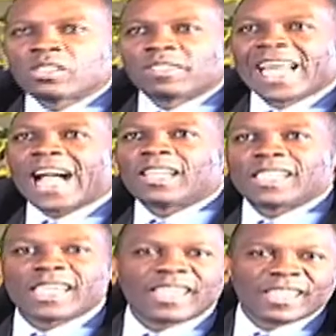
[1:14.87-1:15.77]
of
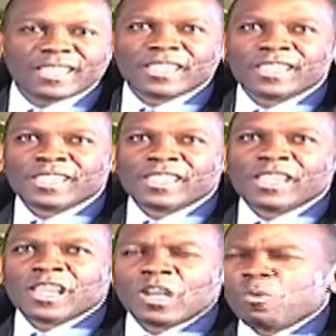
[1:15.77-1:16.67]
Galilee,
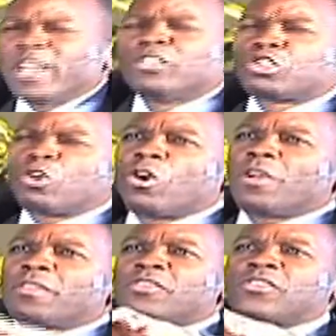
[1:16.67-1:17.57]
we enjoy
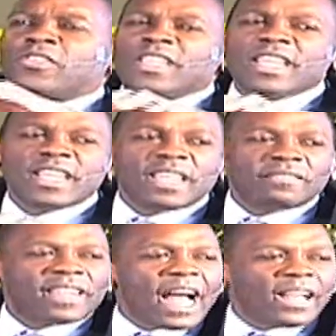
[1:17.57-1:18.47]
the Sea
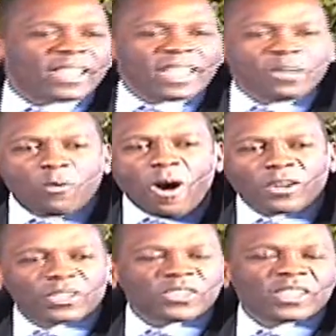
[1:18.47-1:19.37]
of Galilee
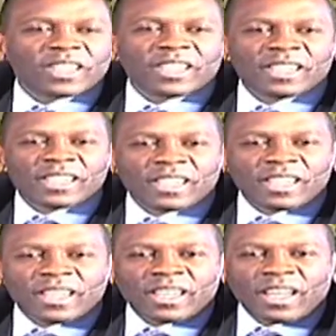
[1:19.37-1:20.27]
waters,
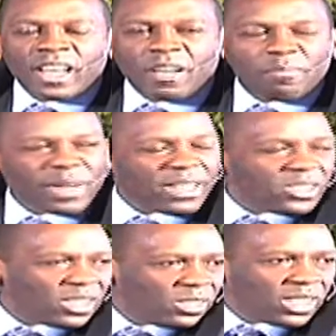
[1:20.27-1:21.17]
but I
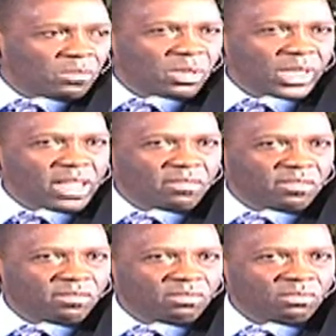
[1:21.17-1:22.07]
still didn't believe.
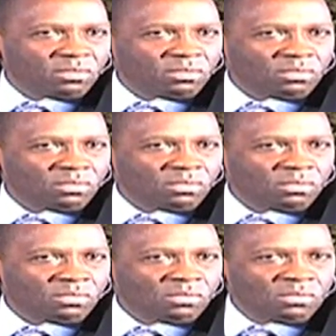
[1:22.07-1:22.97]

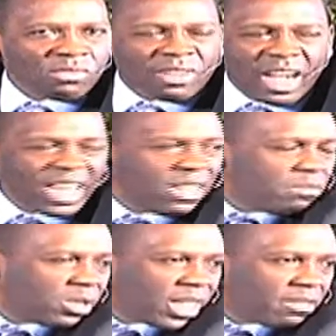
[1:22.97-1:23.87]
I didn't
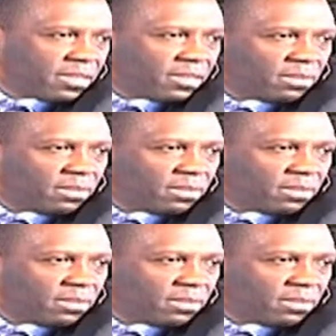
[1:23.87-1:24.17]
believe.